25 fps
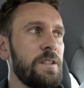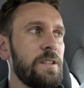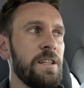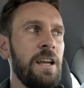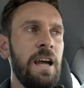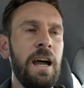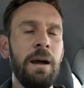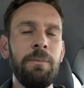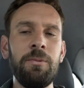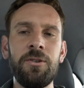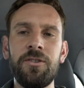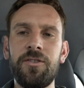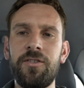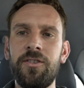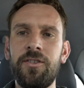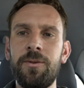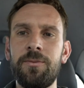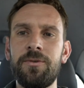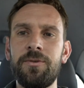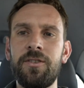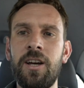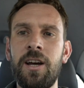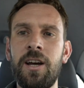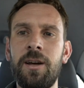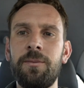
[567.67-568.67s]
Happens
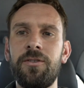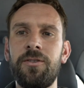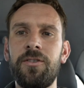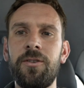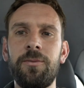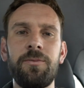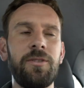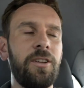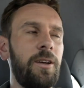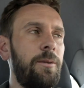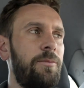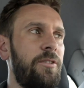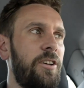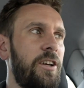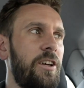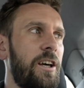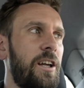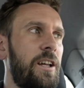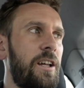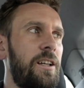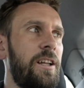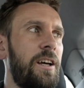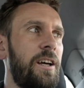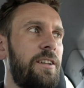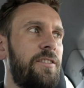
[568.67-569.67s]
sometimes. Sometimes I
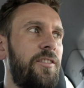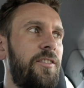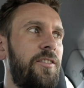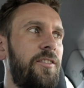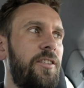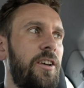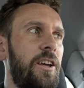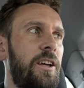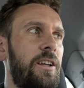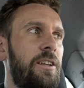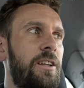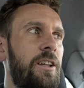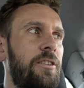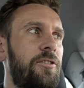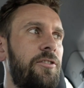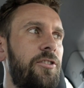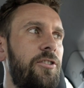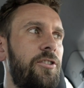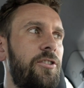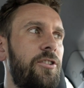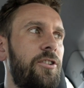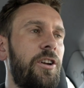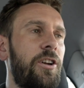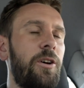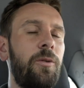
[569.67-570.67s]
got a lot to say, and that's
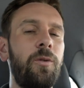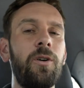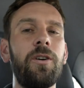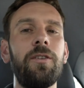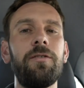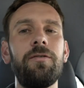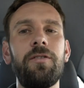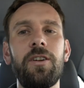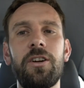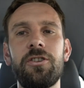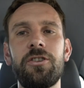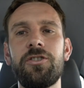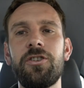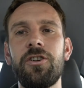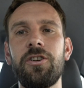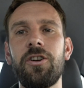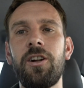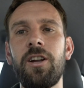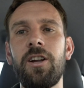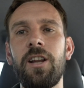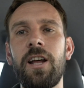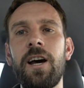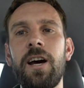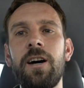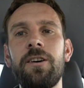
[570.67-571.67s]
good. I want to flesh it
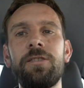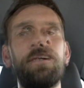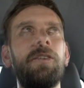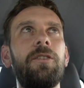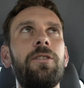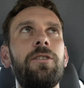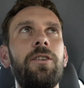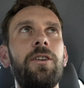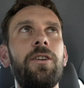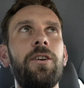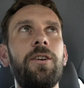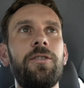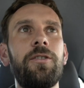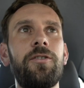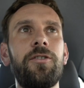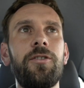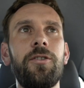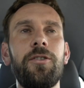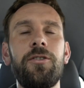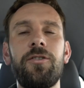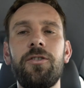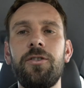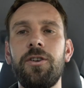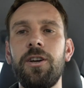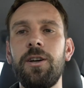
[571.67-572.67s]
all out.
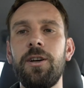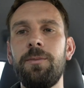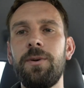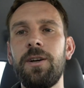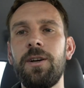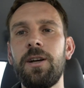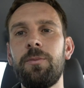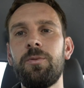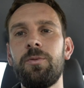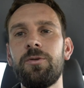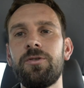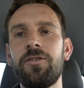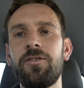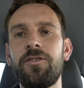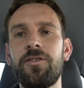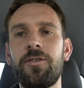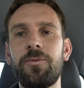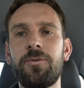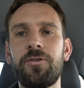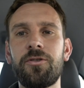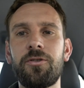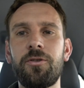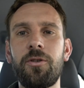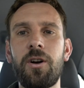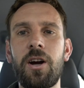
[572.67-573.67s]
So hit me up with the
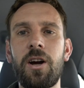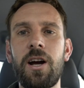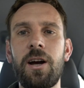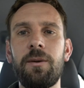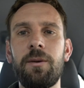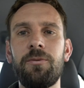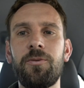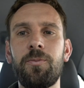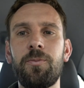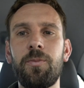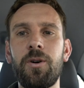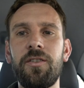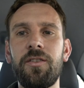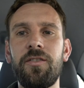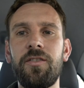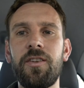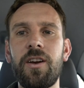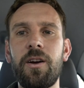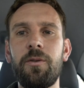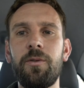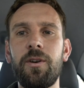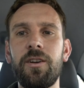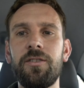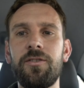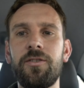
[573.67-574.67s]
subscribes. Press
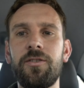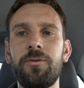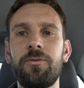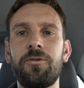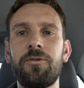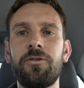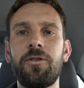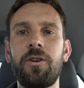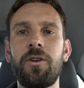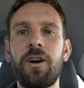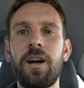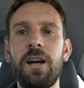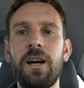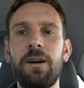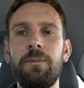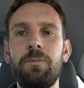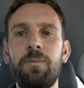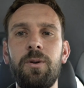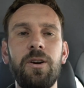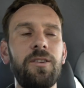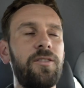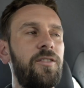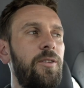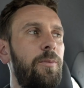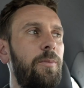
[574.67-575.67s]
that red subscribe.
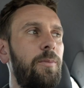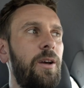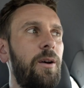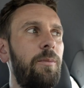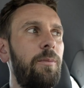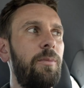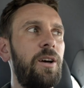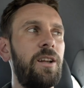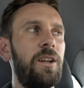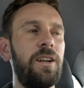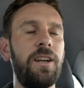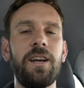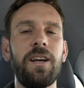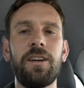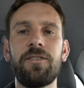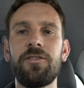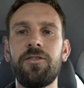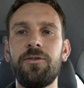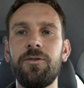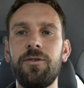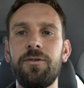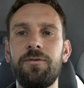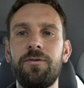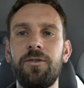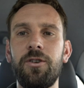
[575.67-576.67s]
Press the bell button next
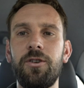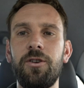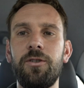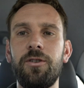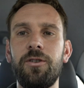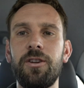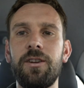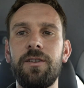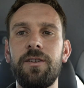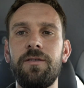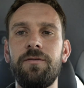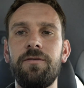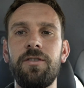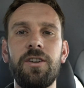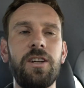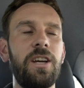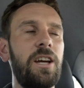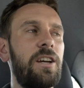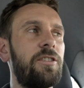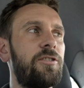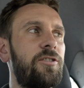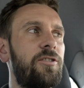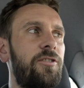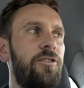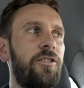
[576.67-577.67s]
to it for
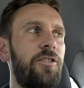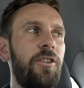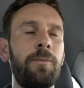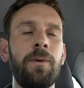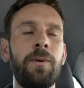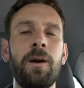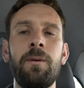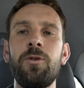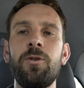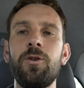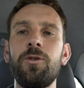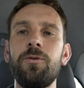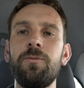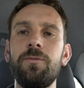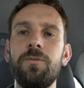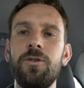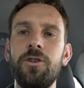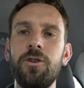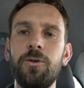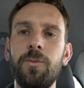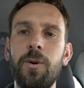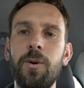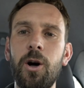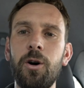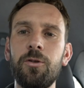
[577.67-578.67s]
notifications on my
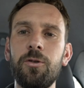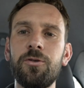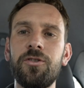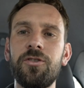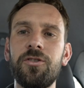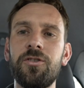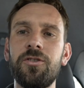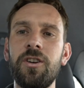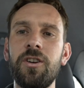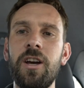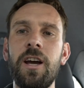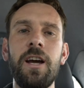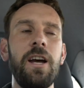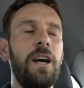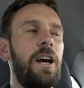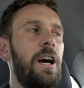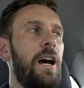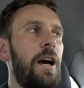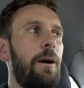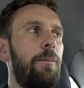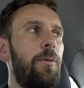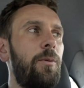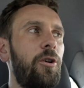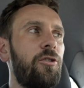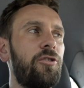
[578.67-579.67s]
new posts.
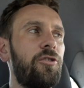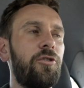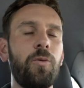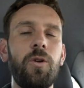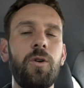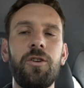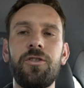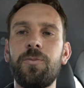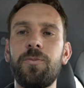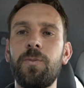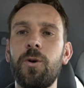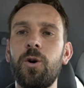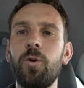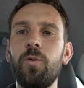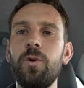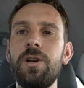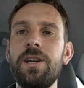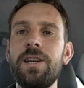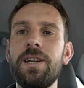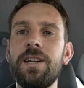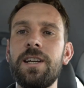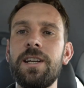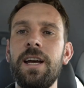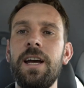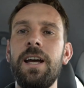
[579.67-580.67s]
I post once per
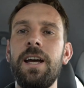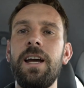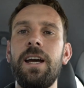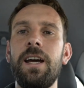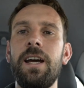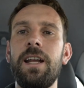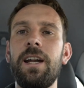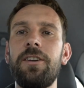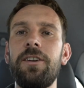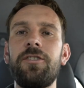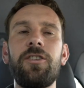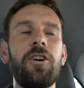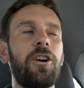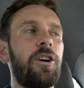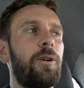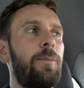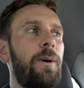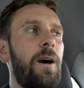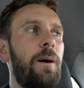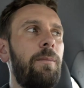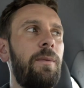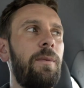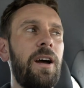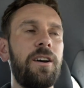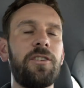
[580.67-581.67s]
week, and I talk
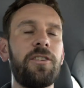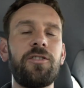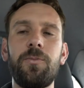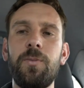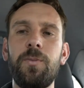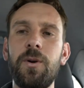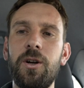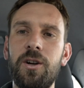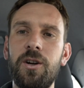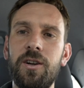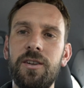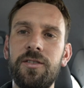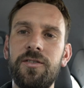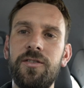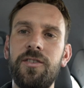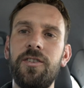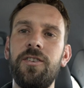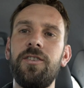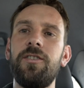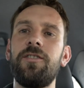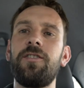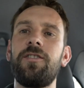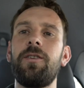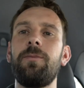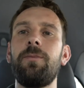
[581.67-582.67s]
about my
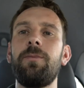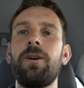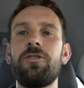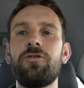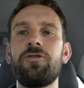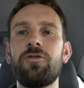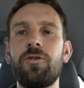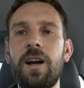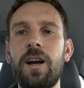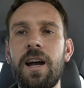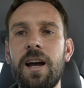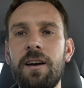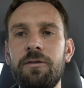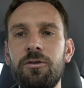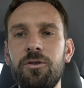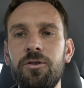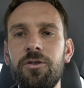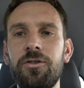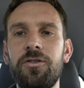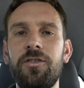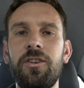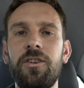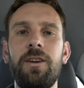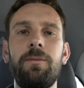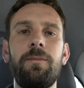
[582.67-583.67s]
experiences and my
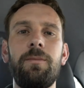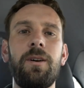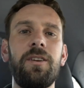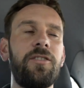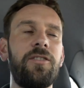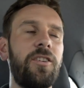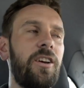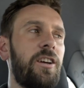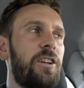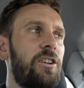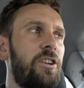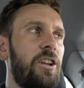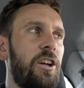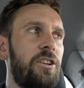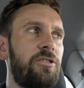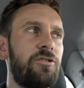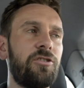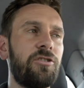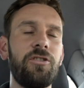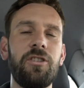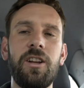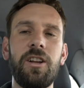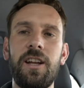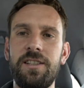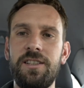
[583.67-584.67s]
travels and my
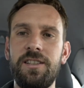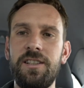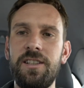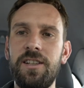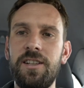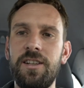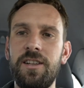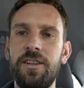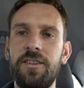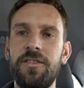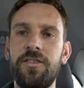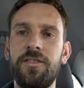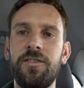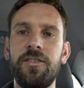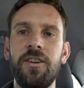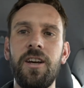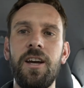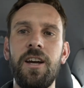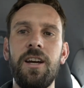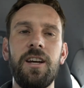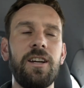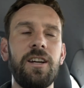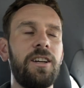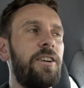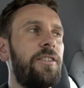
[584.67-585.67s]
psychological ideas,
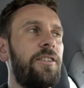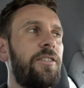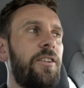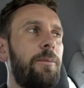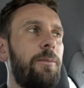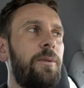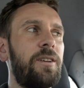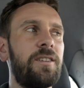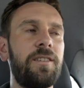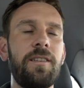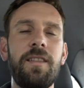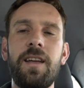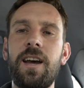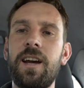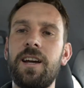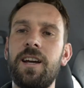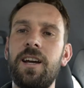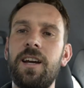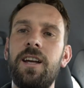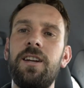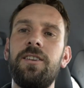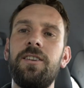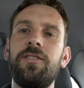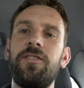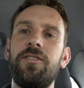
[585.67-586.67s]
because I'm into that
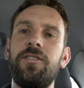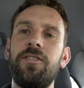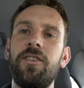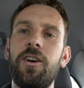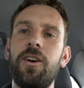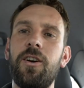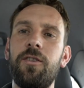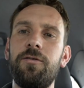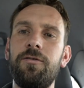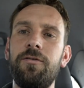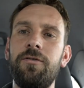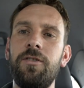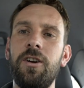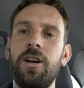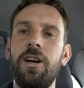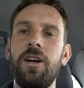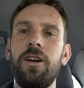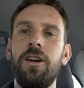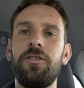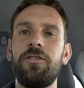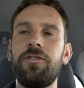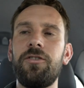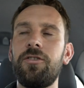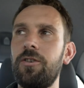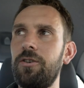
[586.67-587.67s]
kind of stuff.
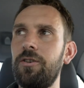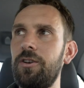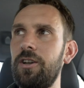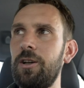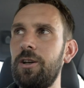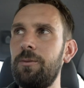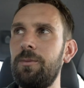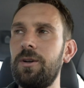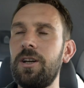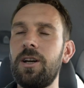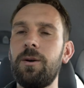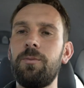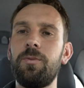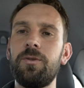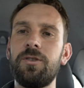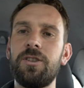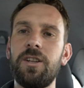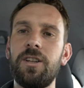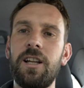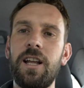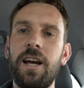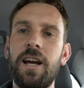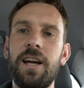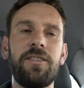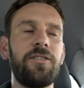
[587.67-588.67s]
So hit me up with
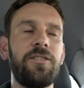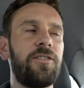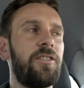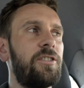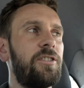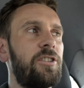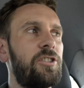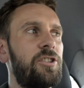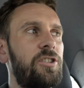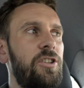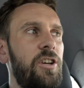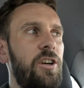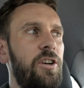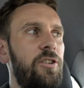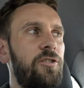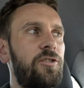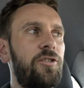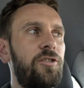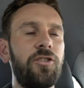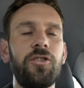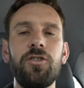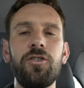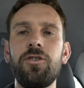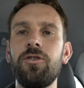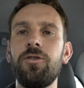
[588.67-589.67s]
the likes and the
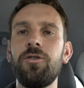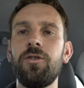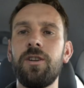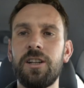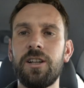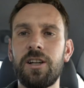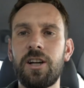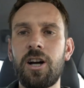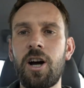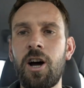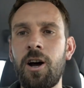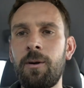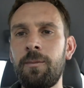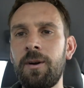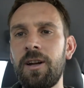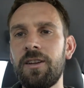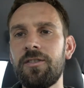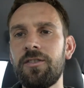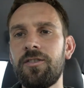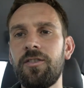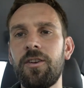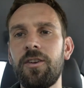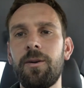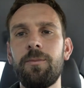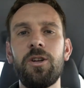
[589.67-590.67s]
shares too, and the
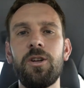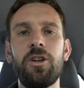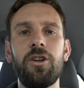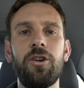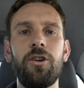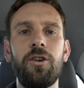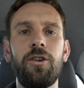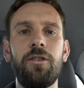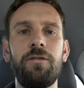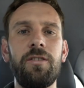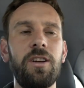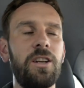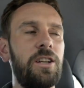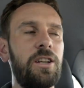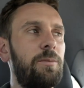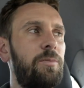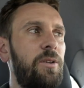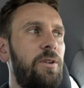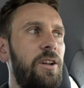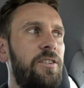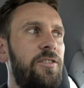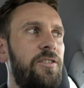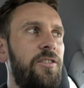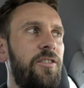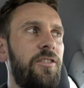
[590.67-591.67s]
comments. Let me know of any
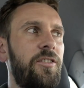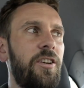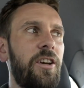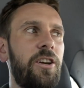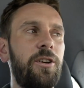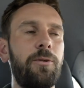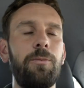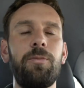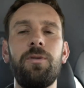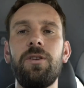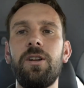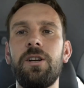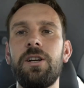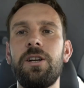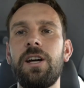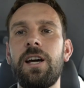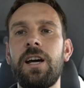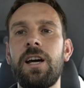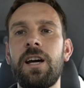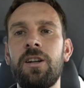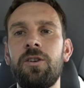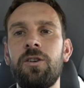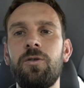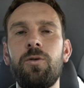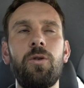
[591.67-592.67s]
places I could play
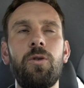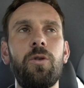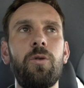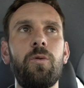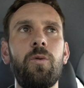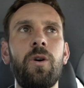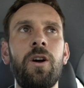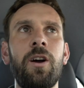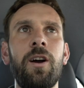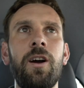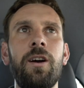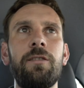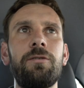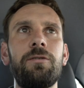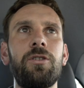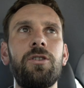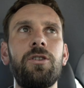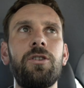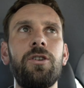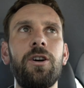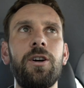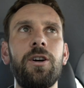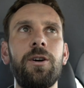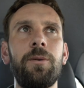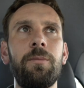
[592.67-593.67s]
at or
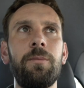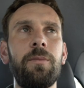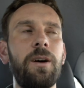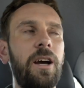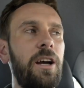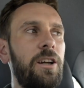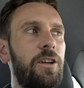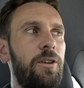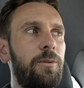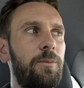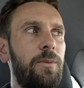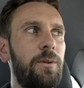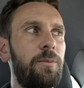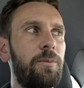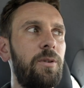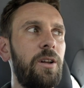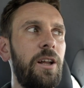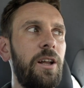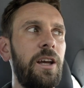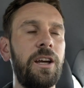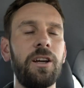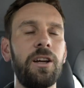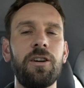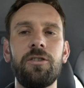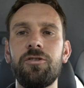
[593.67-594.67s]
wherever I could be
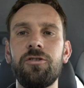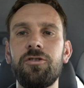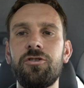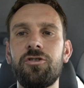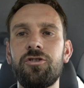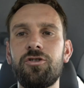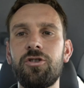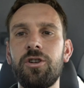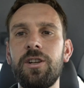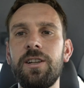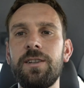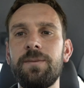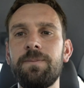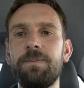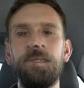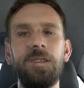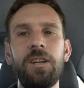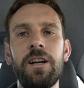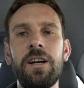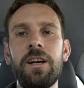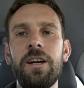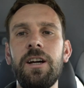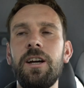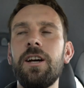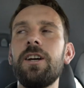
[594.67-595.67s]
playing on the street.
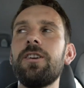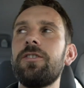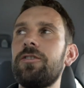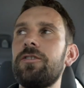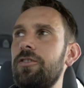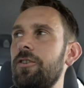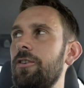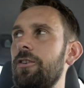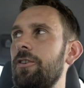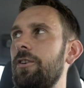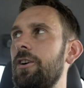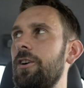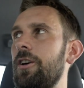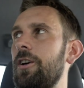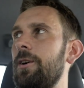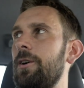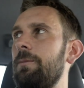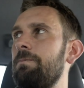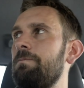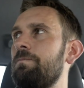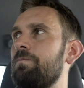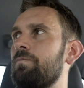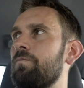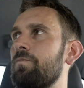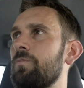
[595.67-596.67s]

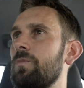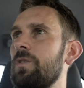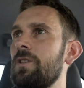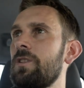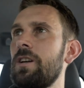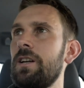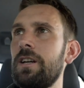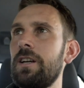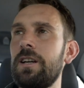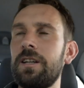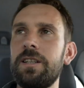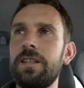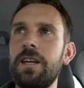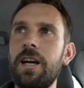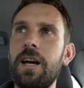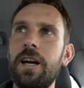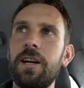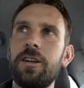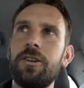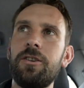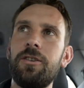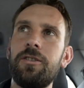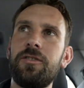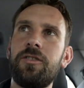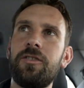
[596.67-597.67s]
So Yeah,
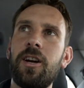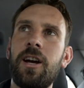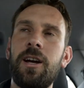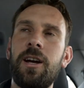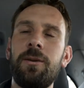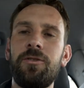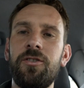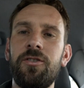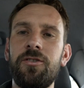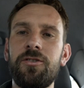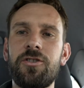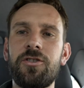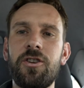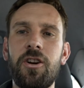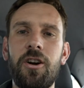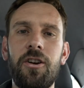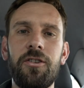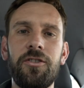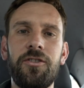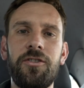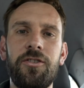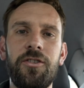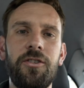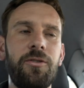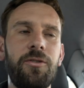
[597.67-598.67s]
good times in
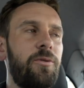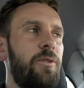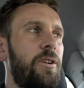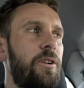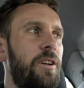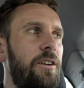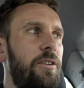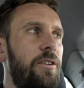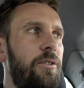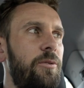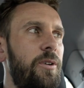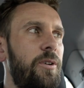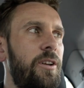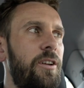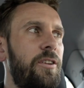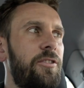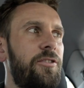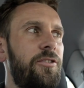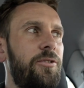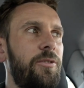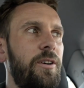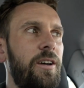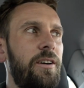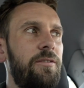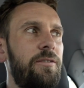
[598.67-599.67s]
Charleston. What
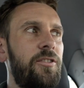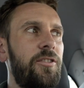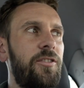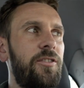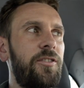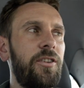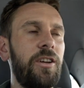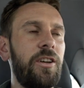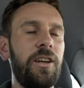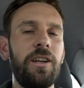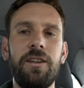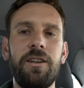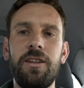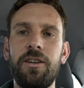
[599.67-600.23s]
else do I have to say?